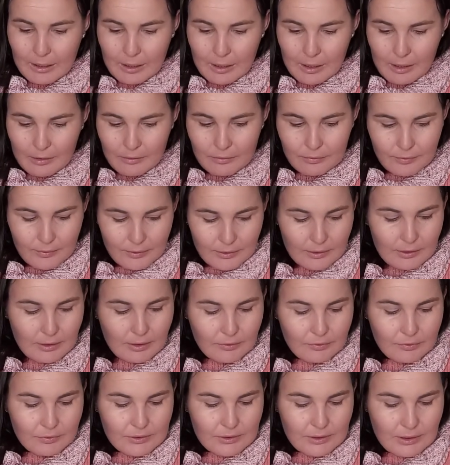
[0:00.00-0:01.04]
I think I've
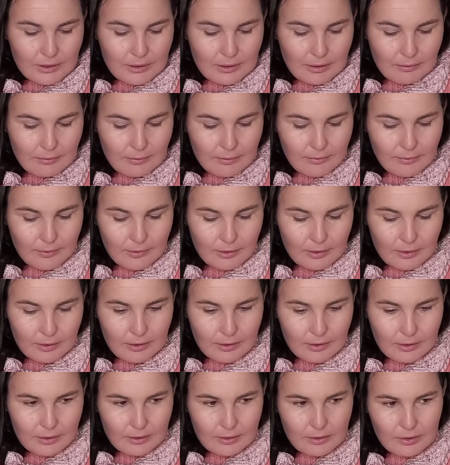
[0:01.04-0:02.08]
said everything I
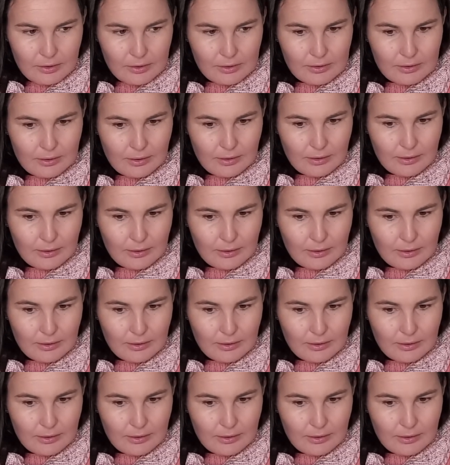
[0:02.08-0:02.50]
needed to say.